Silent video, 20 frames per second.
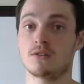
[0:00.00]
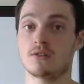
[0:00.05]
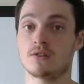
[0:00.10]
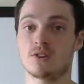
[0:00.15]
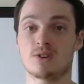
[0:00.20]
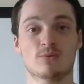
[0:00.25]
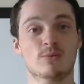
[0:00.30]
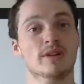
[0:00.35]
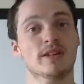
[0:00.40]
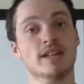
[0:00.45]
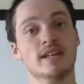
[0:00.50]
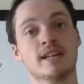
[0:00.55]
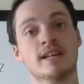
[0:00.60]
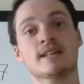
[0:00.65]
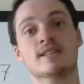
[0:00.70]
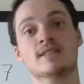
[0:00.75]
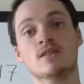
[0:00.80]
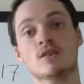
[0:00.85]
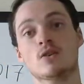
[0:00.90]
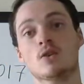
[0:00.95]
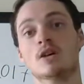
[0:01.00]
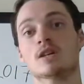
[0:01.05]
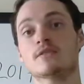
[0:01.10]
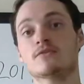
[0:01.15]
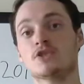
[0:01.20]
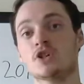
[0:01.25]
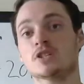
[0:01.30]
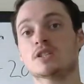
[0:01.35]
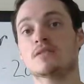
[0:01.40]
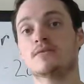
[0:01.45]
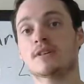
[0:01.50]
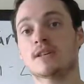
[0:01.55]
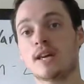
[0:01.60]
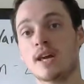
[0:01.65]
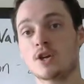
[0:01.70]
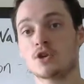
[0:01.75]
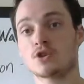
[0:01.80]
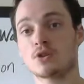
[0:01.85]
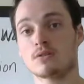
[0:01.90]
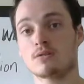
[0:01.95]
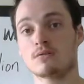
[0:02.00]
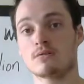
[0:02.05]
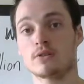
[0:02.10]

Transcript: there really isn't a lot of justification.